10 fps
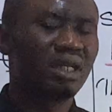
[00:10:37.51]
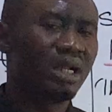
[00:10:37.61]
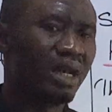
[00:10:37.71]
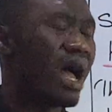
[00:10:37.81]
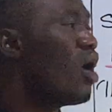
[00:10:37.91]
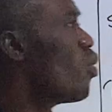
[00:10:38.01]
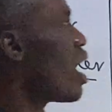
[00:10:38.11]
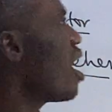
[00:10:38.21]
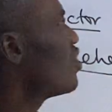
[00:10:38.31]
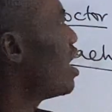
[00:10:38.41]
Now we
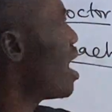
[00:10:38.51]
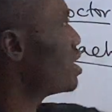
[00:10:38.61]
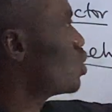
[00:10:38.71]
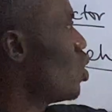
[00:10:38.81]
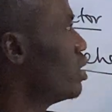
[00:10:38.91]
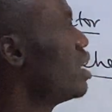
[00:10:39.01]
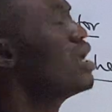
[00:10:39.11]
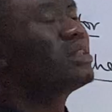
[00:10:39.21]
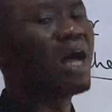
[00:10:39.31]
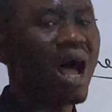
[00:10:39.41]
have the last one,
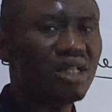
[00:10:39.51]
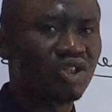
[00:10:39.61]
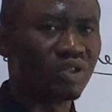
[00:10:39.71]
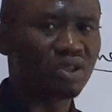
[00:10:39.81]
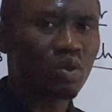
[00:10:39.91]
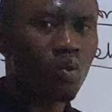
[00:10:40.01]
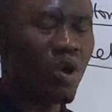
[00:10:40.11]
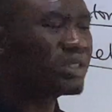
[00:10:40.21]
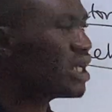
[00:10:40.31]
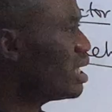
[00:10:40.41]
the adjunct.
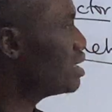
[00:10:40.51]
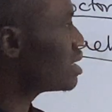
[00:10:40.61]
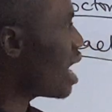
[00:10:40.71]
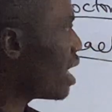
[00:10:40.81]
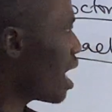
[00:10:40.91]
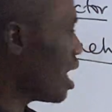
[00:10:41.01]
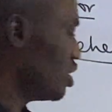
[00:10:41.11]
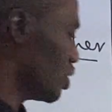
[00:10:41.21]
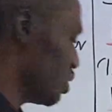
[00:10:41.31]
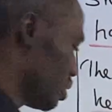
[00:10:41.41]
What is an
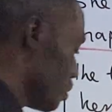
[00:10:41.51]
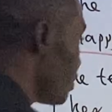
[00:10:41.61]
adjunct?